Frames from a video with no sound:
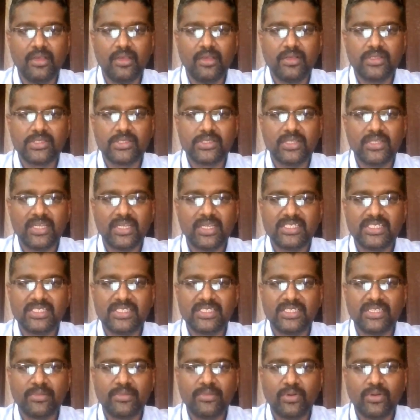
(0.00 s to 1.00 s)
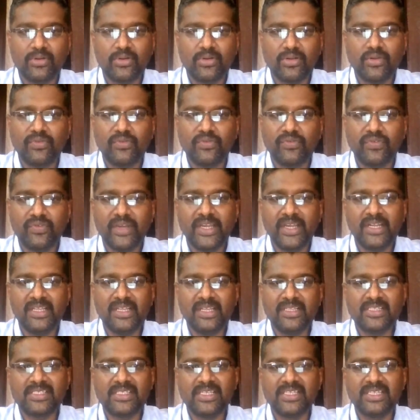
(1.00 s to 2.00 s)
So the next is about finding
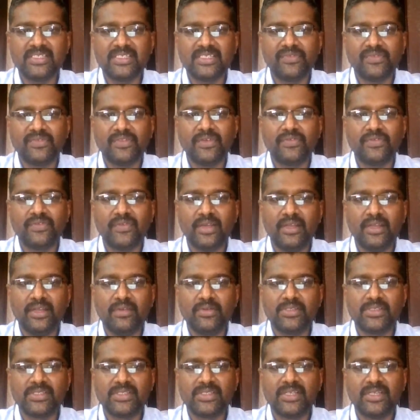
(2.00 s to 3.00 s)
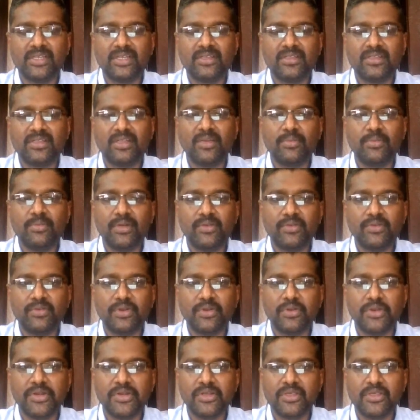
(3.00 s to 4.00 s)
the size of the file, which is nothing but we are
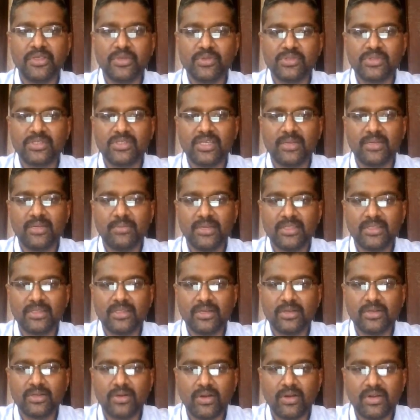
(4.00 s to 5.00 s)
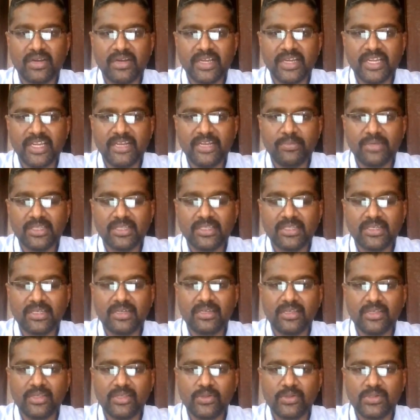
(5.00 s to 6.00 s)
going to use a method called read method.
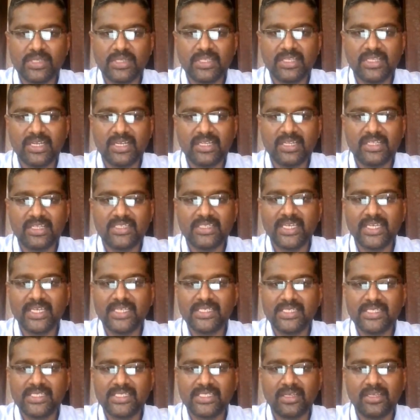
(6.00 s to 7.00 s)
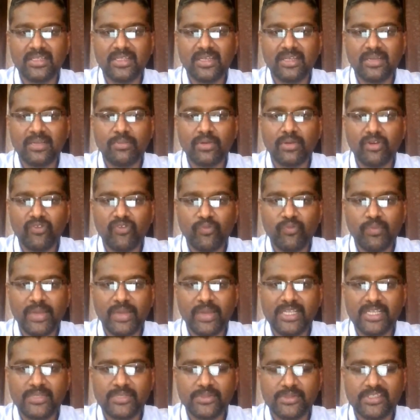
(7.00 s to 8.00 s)
Using that, the size, the number of
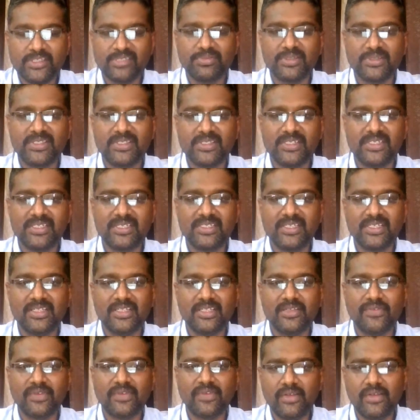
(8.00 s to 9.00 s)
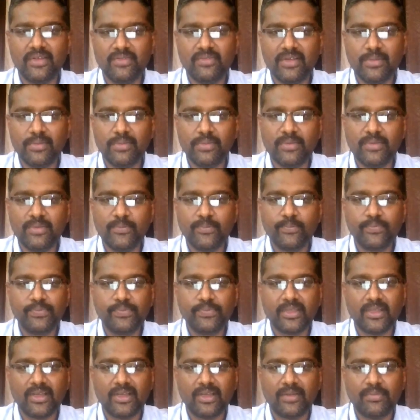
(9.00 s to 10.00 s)
bytes which is present inside the file will be
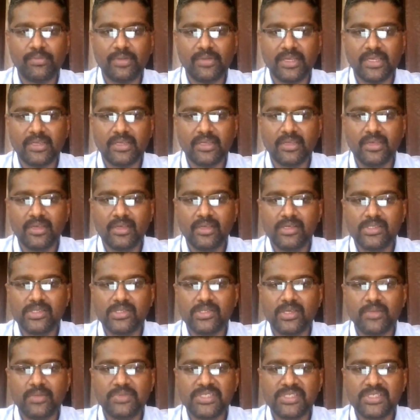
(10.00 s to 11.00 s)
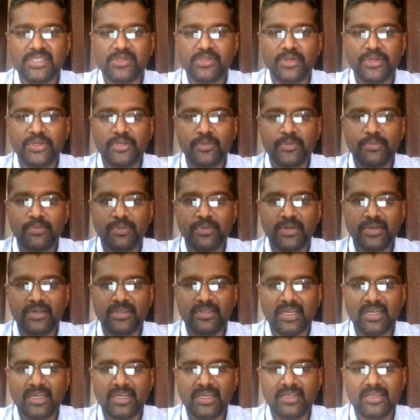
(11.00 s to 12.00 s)
obtained. So I'm just going to print
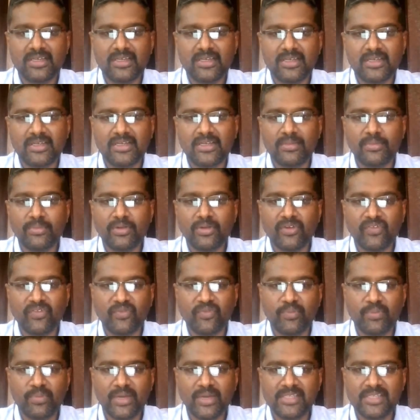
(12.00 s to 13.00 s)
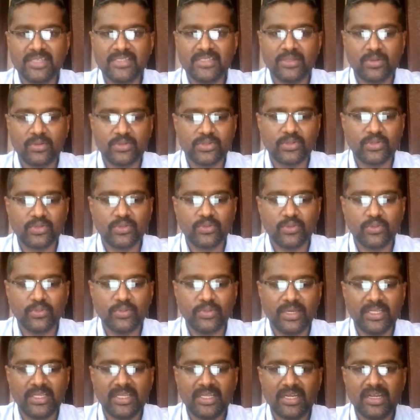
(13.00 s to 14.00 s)
that number of bytes alone. So
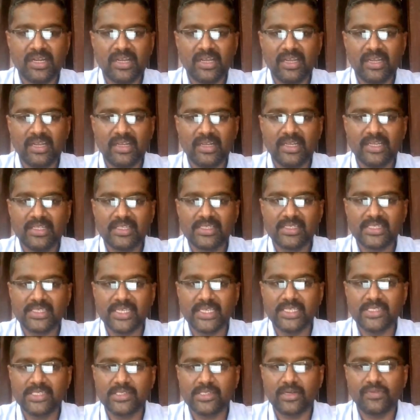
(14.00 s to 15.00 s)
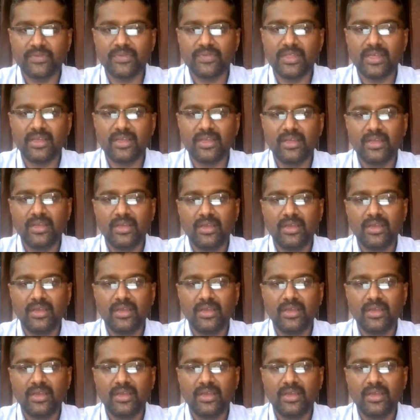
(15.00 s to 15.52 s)
by that, I'll get the size of the